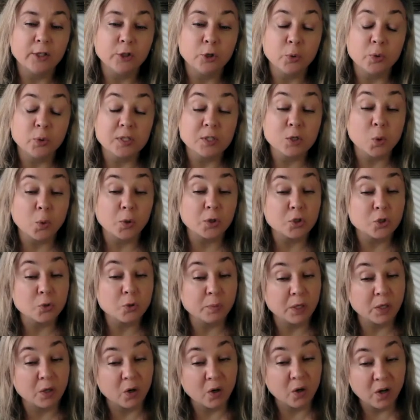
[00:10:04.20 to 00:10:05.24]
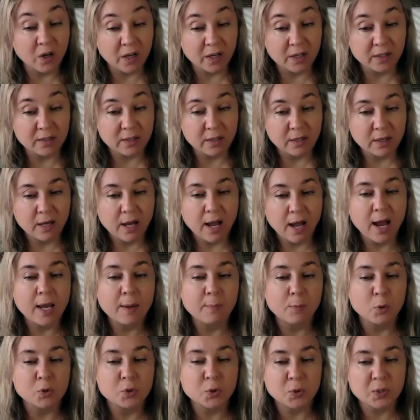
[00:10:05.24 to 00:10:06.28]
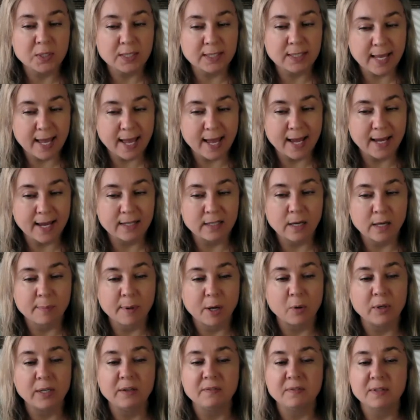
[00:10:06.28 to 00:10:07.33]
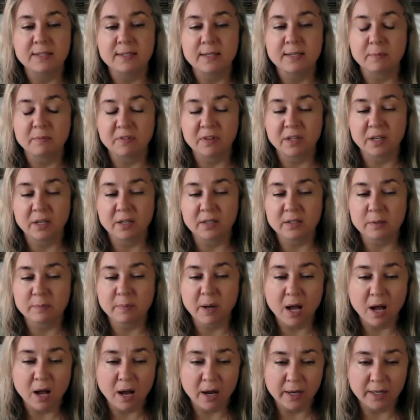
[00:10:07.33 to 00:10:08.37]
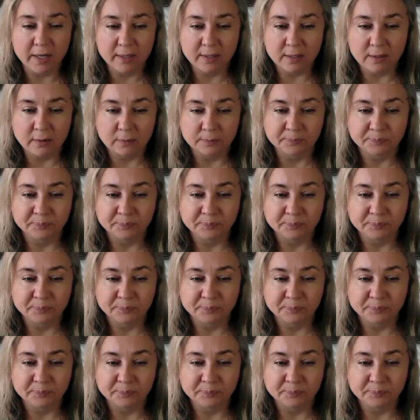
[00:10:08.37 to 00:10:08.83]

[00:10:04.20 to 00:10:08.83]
I know it's going to be good, I am also sad about leaving some things behind.